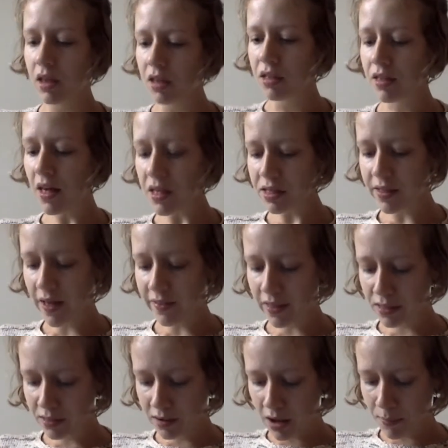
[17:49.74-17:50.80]
So that's that.
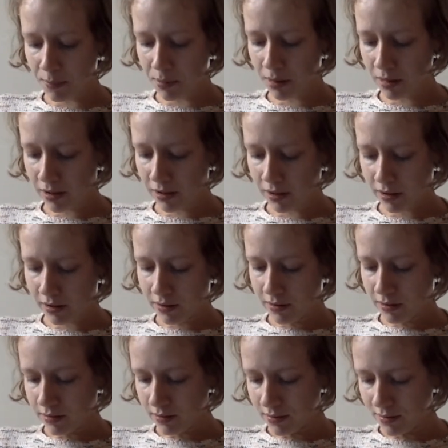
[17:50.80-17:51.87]
That's a couple
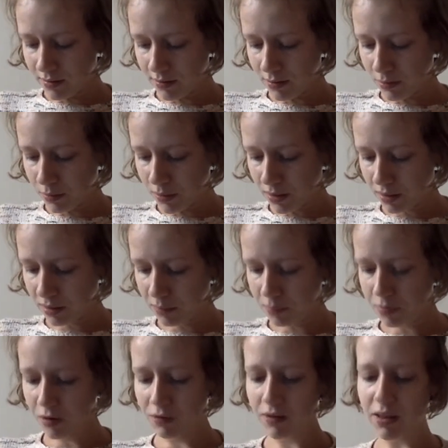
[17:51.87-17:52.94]
works in
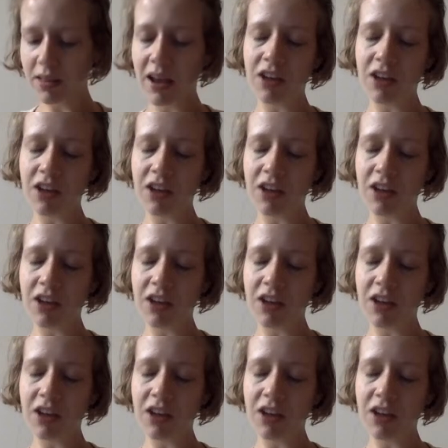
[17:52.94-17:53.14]
progress.